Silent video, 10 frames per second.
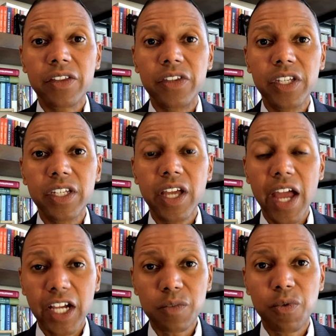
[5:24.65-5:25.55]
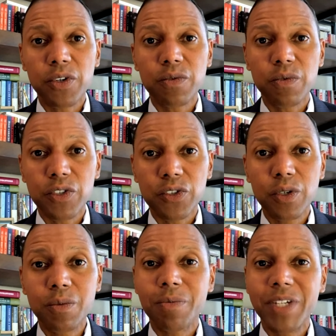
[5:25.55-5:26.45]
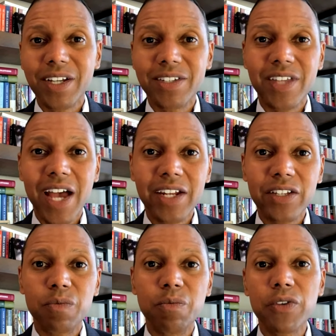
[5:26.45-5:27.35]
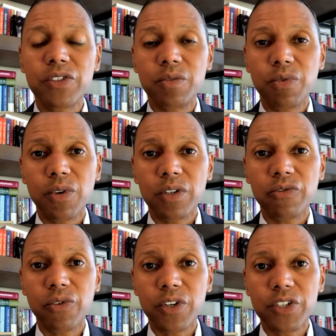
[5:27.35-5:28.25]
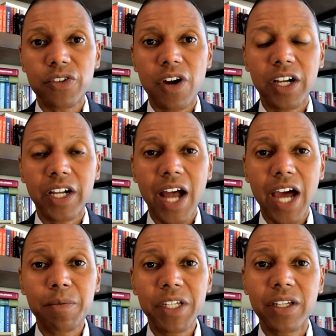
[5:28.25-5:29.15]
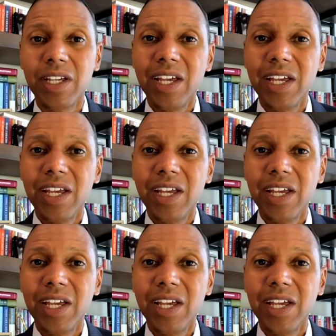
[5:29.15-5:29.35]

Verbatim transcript: the exports resume because that is most important for a strong economy.